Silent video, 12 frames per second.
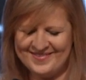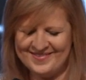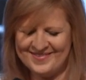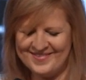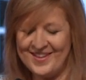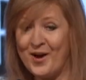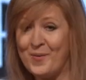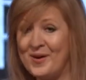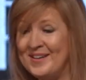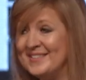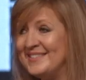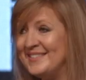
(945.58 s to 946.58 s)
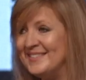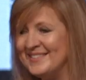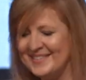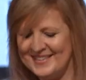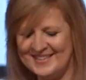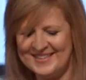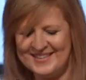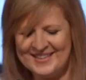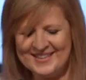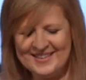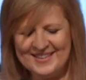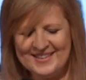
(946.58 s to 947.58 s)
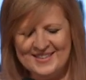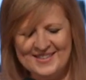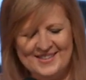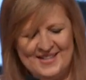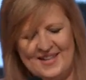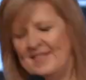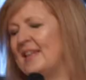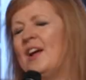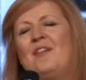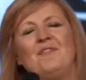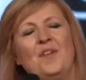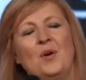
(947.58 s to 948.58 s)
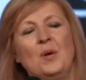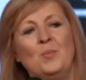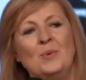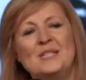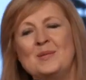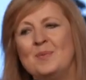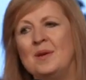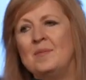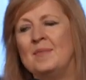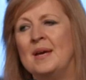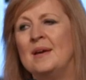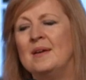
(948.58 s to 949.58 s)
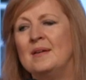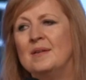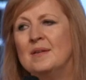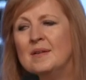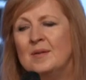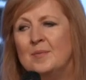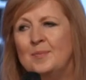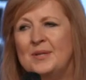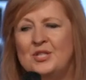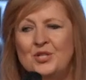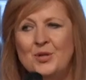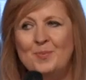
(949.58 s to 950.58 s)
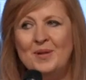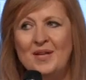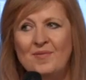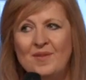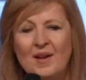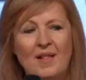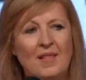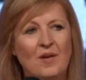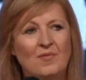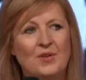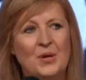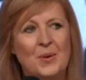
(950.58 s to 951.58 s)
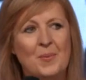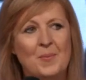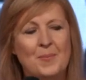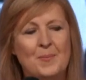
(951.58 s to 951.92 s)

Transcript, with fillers: I was. And then I felt him whisper to me, But do you believe that I love you?